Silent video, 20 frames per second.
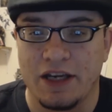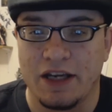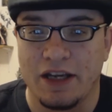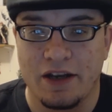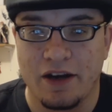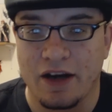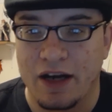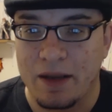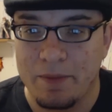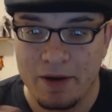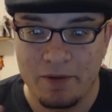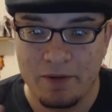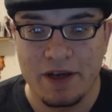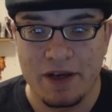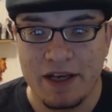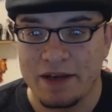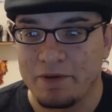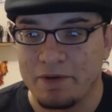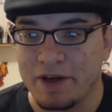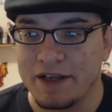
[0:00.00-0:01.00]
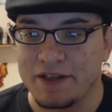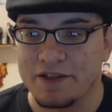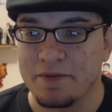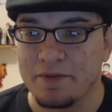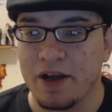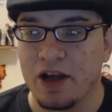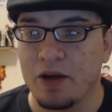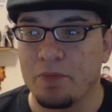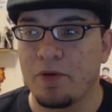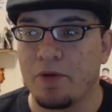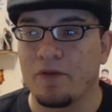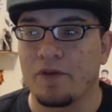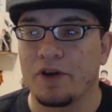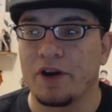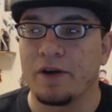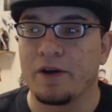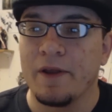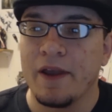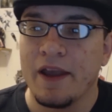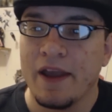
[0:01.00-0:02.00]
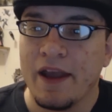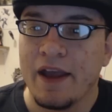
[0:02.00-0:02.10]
you know what I mean we need we need some help over here